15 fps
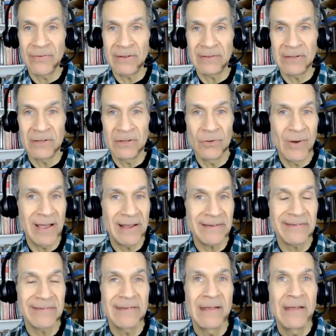that the
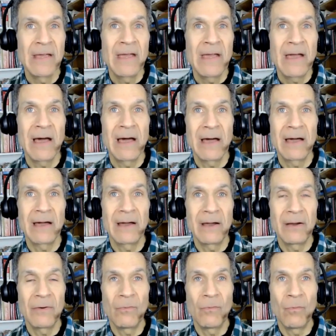US
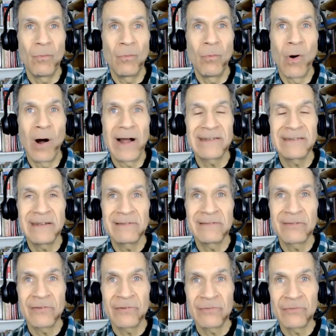wanted
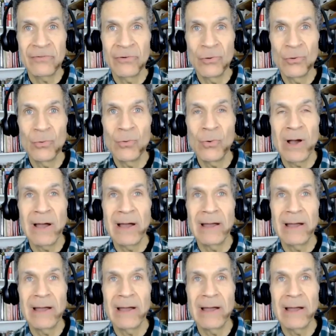to,